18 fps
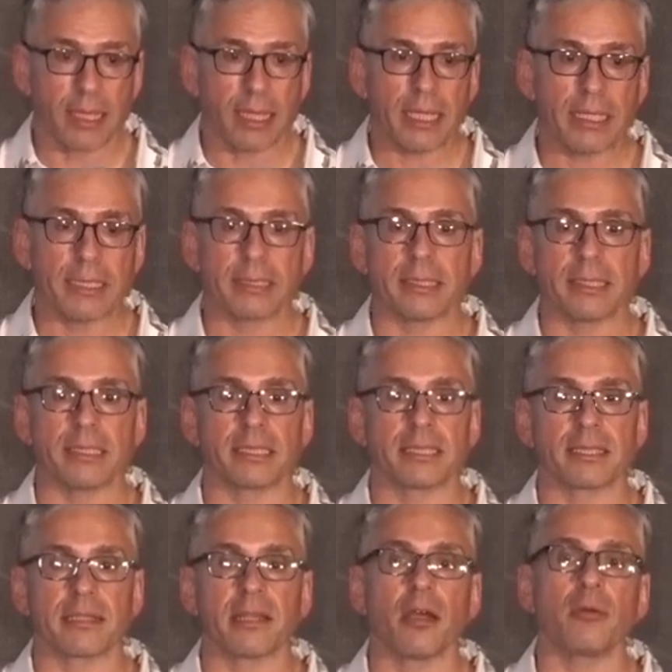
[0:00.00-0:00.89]
is the
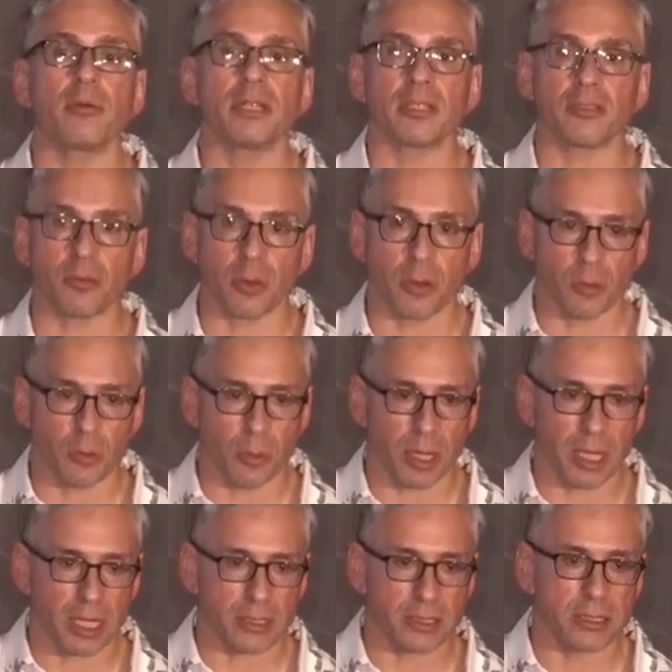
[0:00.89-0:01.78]
slowness with
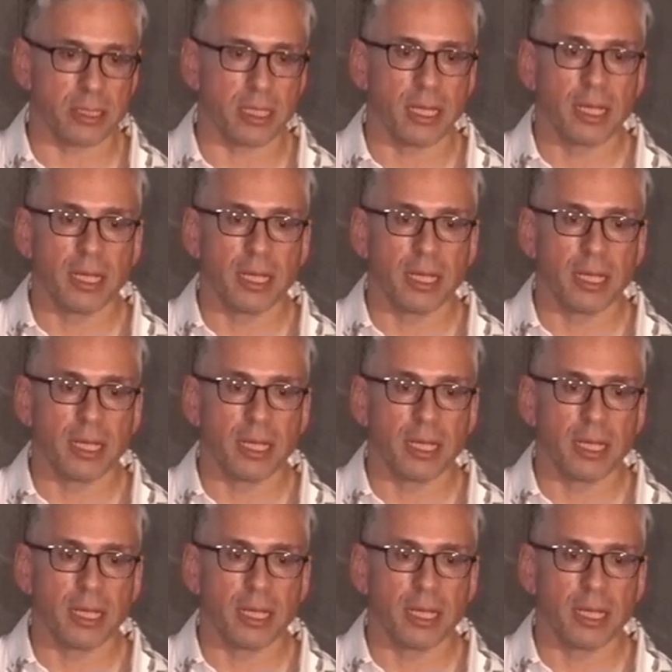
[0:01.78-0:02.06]
which